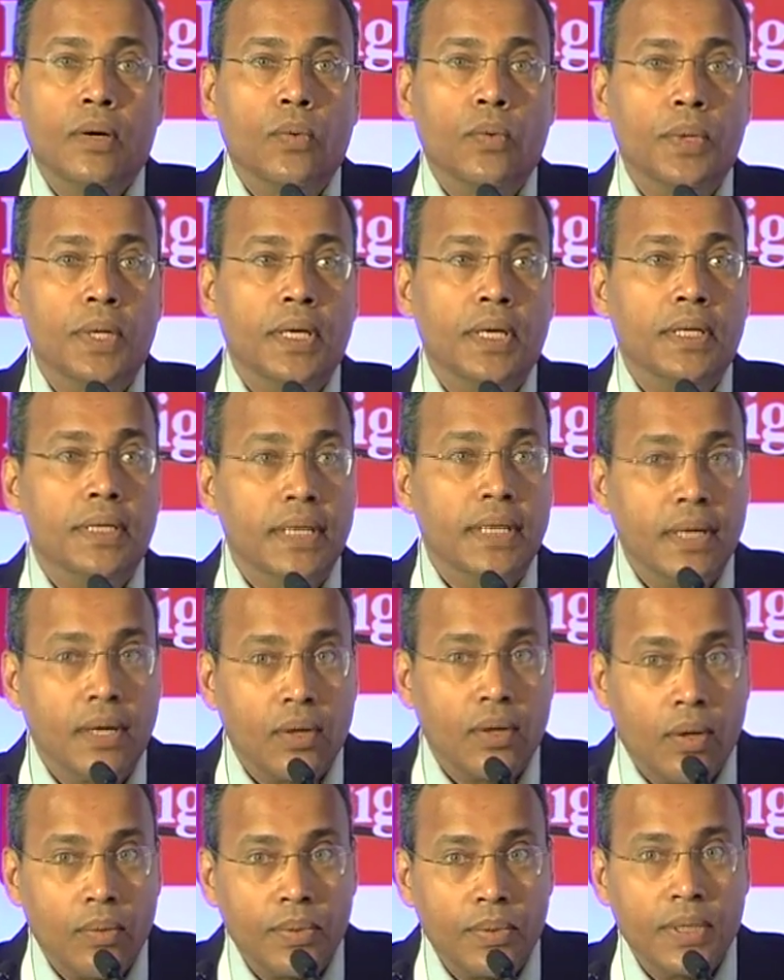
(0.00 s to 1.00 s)
We then
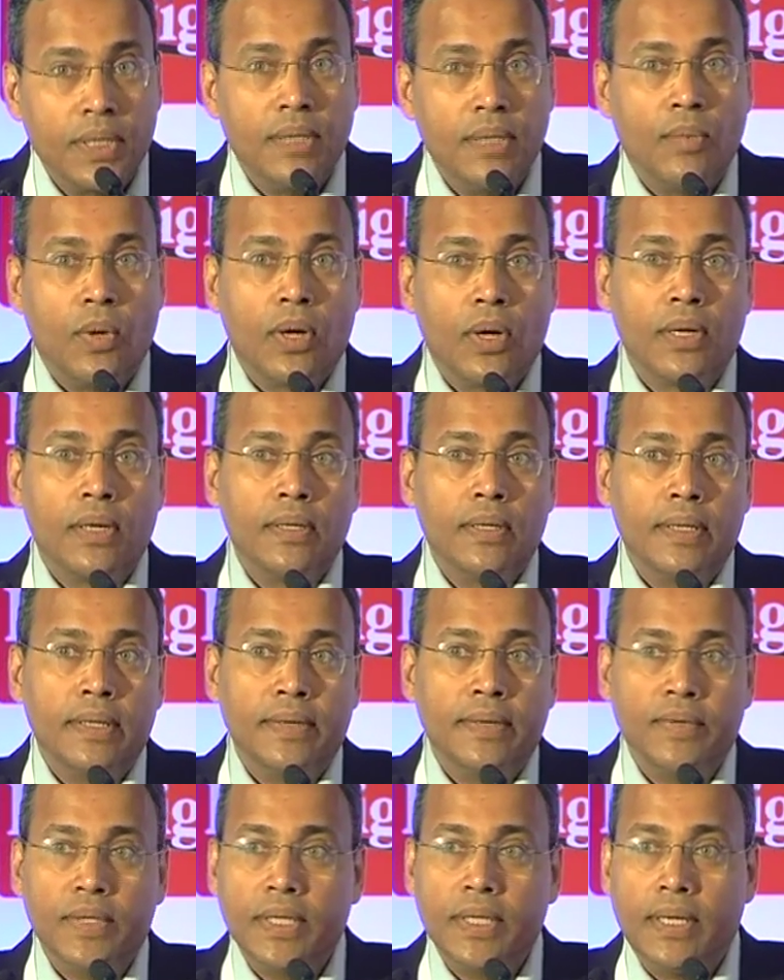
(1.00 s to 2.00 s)
adopted the model
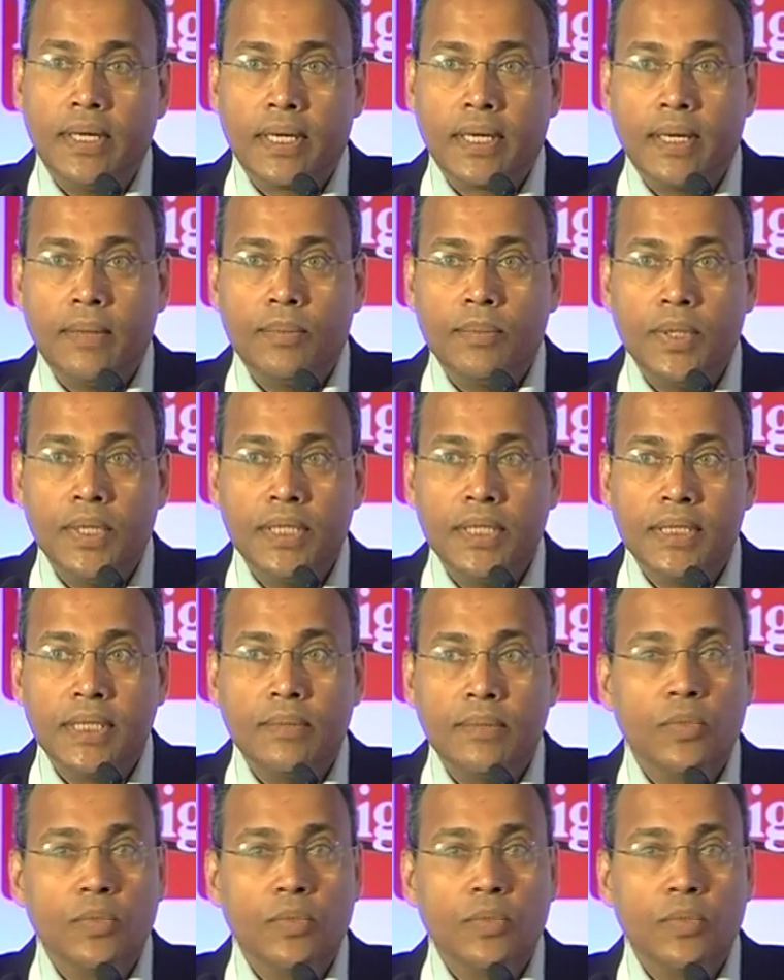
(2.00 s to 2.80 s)
within our companies,